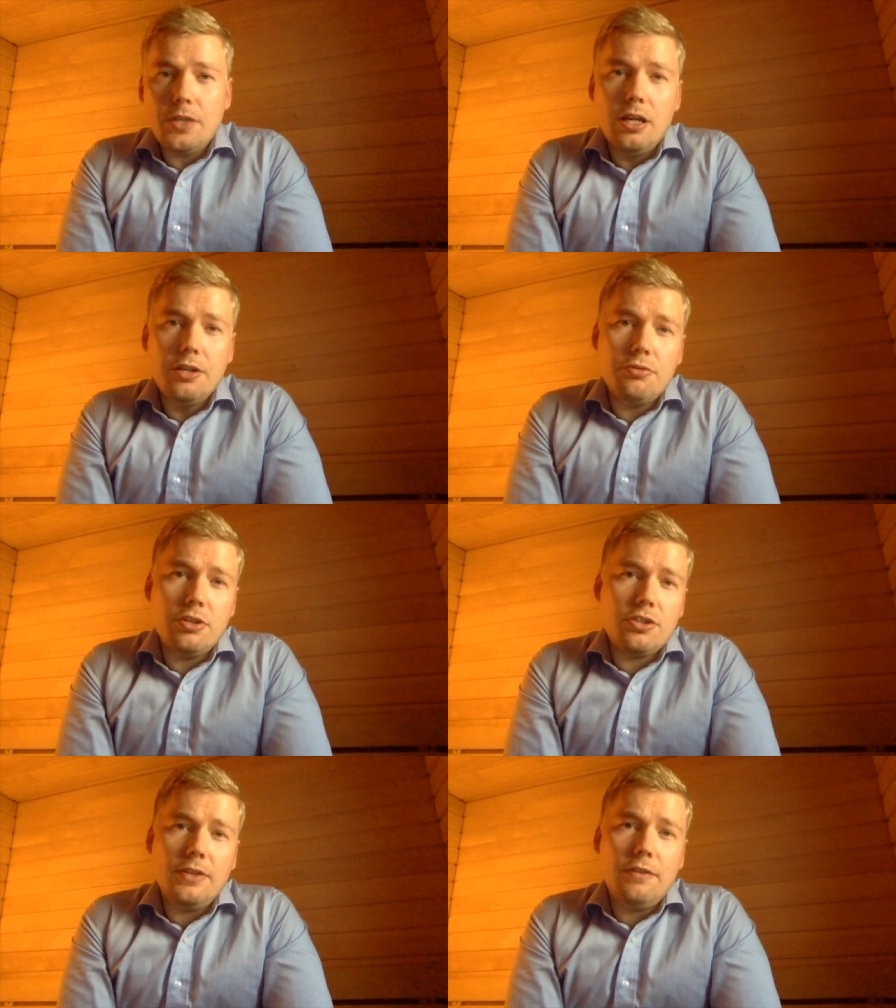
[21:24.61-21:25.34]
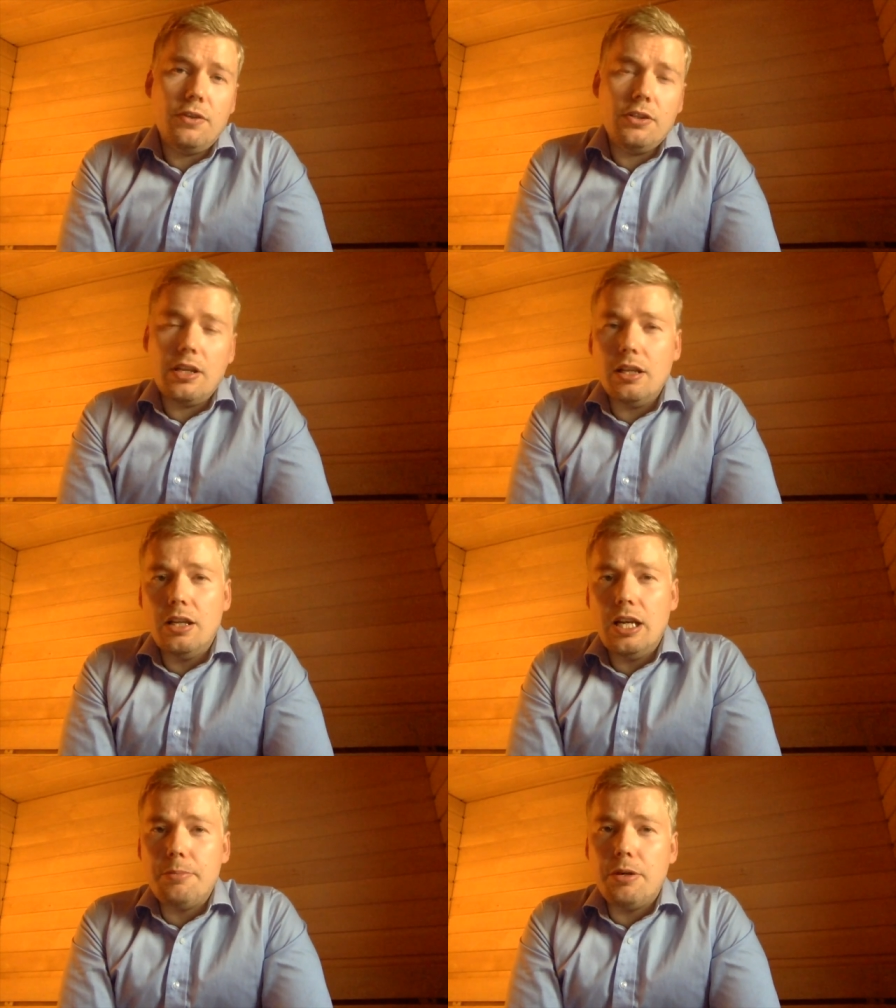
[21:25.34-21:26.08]
hundreds of different
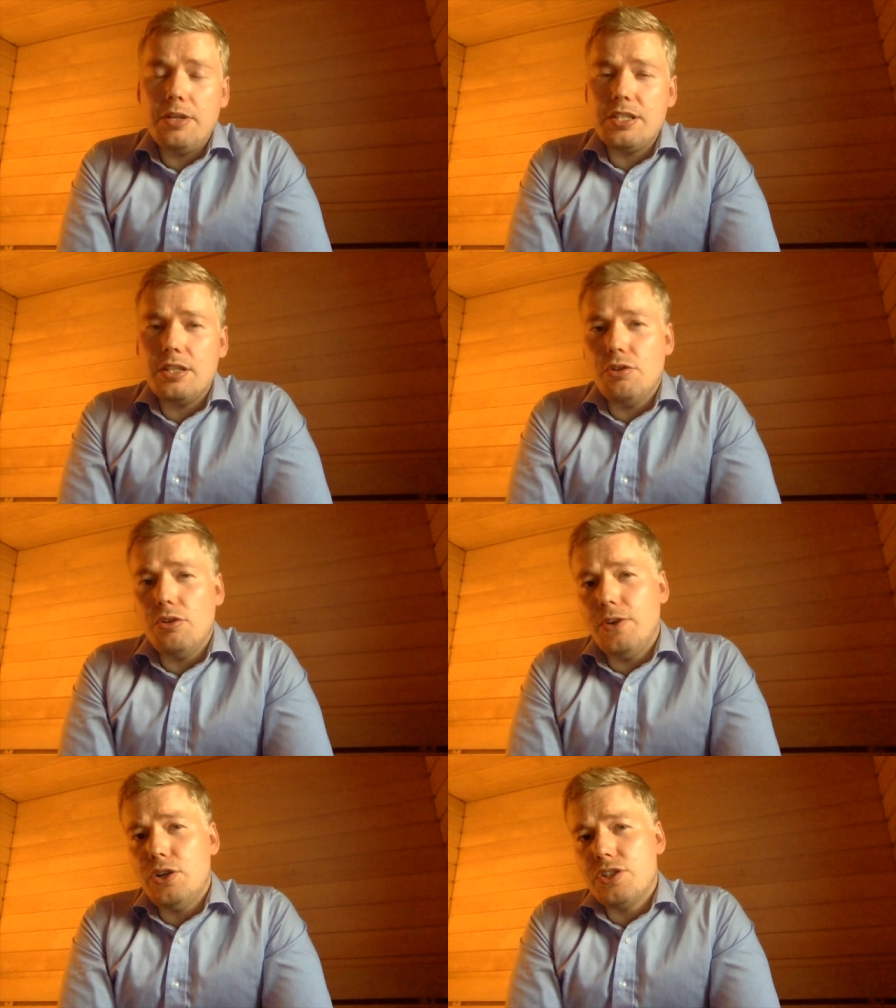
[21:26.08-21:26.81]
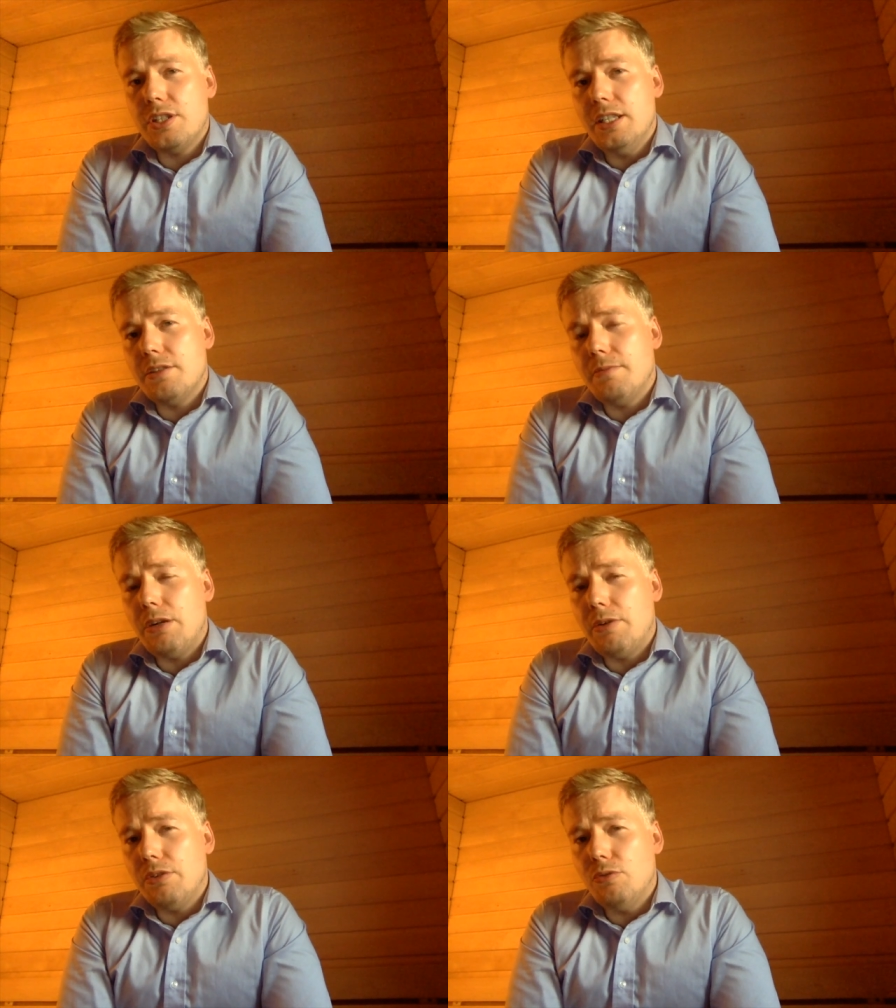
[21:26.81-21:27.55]
libraries and universities
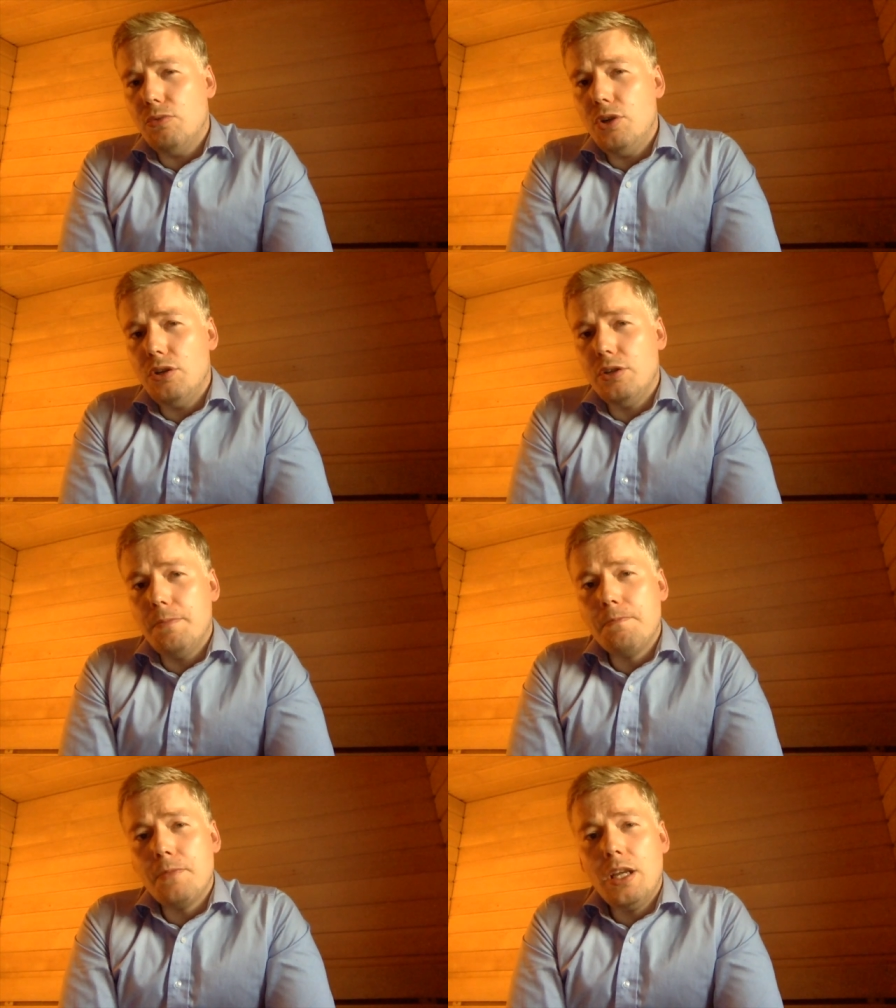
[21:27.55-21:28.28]
around the world,